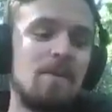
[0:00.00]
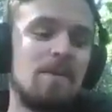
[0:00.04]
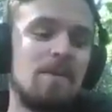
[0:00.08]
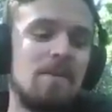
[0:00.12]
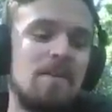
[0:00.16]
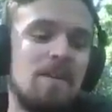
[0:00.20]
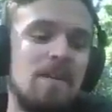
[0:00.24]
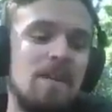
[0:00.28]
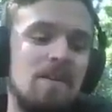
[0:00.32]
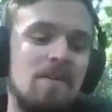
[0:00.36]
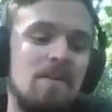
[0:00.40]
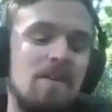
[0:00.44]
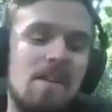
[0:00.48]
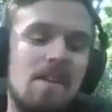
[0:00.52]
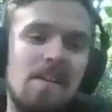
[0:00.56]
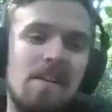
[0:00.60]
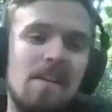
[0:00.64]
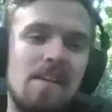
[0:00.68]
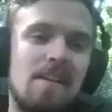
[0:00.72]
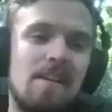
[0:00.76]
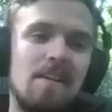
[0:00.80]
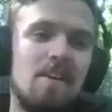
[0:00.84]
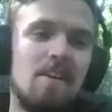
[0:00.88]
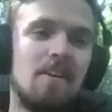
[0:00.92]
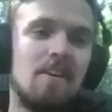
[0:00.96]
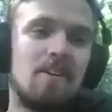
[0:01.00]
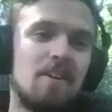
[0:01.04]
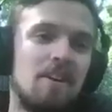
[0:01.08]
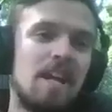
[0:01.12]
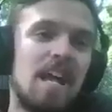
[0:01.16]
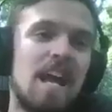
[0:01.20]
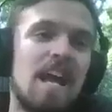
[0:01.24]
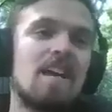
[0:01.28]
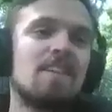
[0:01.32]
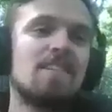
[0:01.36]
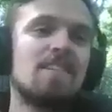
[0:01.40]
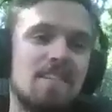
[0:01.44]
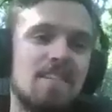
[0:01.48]
are
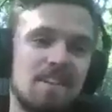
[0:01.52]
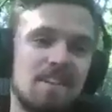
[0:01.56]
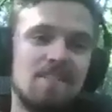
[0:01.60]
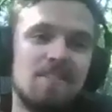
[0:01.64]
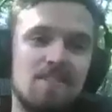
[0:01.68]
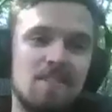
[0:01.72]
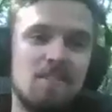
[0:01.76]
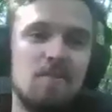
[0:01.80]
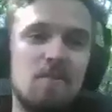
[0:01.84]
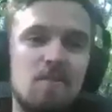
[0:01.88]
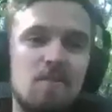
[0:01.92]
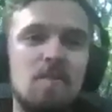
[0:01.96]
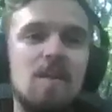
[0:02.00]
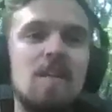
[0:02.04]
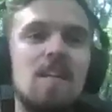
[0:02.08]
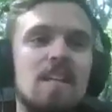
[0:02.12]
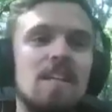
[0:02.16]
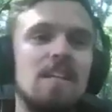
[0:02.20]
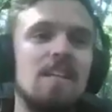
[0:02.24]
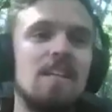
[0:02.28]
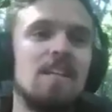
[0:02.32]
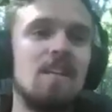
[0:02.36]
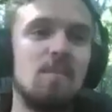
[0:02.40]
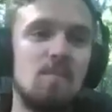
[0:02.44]
going to ask us, you and me,